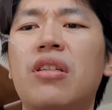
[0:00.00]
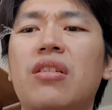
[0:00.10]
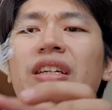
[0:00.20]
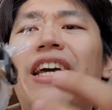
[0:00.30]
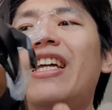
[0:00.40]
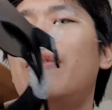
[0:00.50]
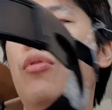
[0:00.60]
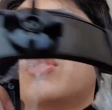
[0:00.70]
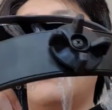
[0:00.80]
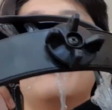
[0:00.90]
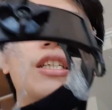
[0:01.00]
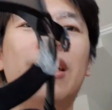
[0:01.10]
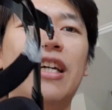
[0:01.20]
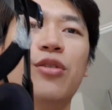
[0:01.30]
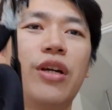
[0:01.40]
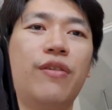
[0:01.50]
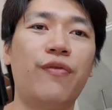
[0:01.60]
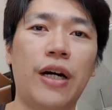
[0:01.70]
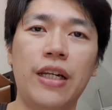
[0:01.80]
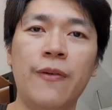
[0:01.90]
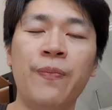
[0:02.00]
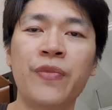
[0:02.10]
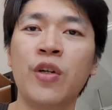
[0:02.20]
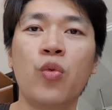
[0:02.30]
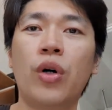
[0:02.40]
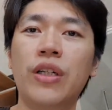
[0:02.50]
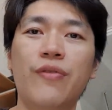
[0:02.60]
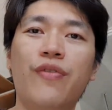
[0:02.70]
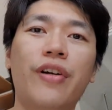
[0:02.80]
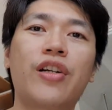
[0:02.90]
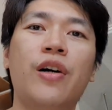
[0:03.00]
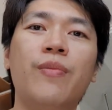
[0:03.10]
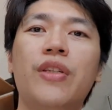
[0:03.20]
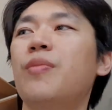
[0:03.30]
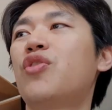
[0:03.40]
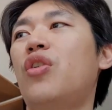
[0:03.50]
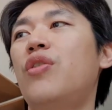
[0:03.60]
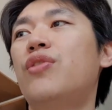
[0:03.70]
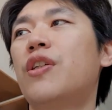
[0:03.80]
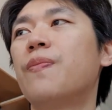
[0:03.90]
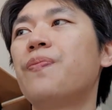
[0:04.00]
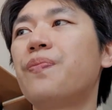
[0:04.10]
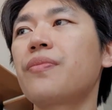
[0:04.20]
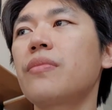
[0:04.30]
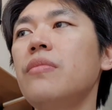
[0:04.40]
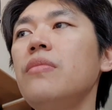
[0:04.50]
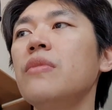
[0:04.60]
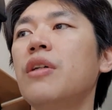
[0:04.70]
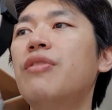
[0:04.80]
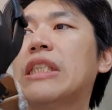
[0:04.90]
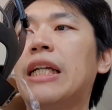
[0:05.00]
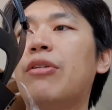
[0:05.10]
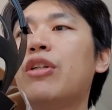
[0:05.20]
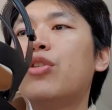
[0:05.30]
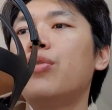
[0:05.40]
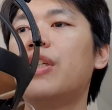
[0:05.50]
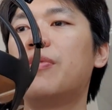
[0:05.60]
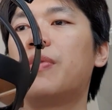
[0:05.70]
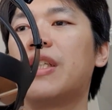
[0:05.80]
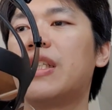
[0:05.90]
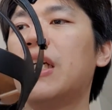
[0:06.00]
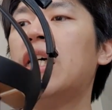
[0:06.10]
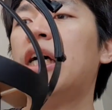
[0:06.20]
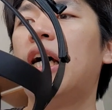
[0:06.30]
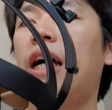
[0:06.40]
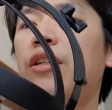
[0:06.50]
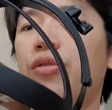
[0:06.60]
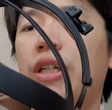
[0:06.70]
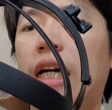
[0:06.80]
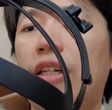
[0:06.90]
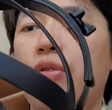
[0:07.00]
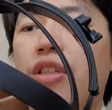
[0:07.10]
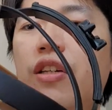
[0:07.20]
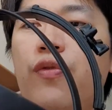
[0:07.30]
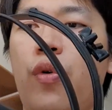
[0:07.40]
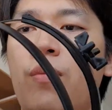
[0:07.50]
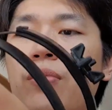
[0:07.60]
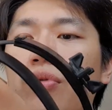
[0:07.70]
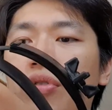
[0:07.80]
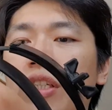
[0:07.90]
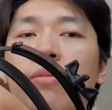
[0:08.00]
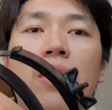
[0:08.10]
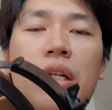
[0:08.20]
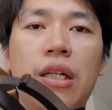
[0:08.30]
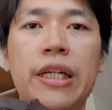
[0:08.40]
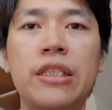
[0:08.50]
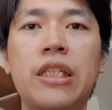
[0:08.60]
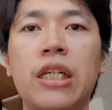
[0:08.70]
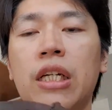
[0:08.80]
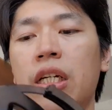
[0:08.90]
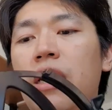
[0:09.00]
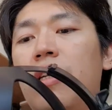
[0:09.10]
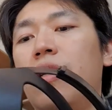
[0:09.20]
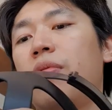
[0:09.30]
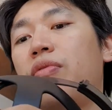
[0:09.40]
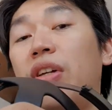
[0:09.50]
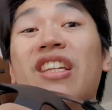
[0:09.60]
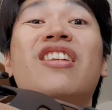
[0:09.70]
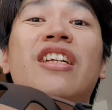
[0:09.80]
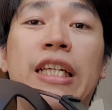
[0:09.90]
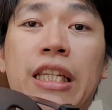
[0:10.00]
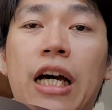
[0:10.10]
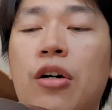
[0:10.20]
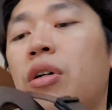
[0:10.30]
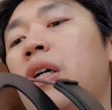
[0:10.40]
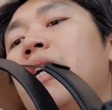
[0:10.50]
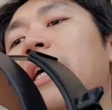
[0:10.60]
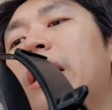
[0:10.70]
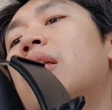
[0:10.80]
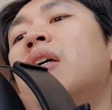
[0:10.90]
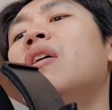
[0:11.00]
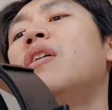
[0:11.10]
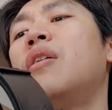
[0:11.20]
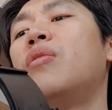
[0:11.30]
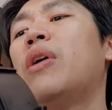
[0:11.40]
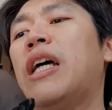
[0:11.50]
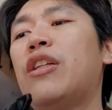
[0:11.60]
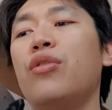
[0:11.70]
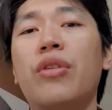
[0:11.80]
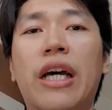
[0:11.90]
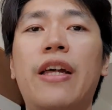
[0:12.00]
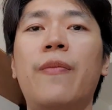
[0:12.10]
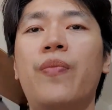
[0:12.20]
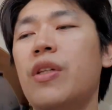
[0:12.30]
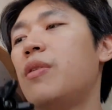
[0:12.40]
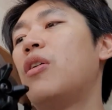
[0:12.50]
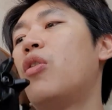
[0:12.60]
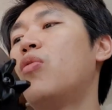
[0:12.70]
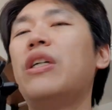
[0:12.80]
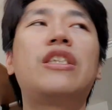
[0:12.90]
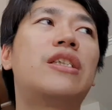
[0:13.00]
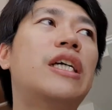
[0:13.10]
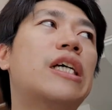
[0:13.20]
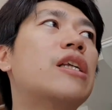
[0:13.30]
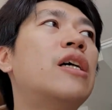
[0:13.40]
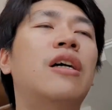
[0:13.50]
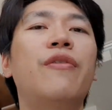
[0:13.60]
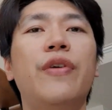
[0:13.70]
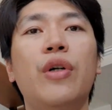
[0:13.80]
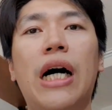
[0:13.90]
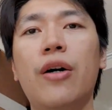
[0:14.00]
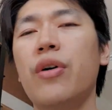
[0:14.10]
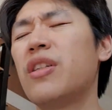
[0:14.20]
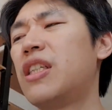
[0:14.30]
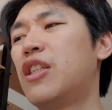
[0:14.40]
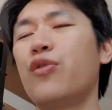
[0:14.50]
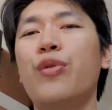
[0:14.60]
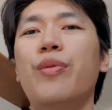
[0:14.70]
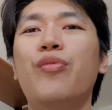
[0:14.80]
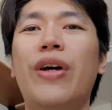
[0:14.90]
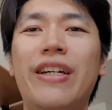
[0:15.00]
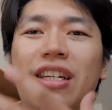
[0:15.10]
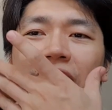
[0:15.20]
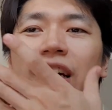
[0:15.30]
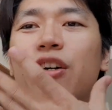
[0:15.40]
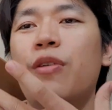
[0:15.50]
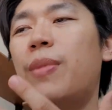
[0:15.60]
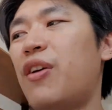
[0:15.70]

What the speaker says: tape or something, then you can find a very comfortable solution. The reason I want to do this because I use it for 3D modeling in learning now, and when I do it always take few hours. It's very tired on my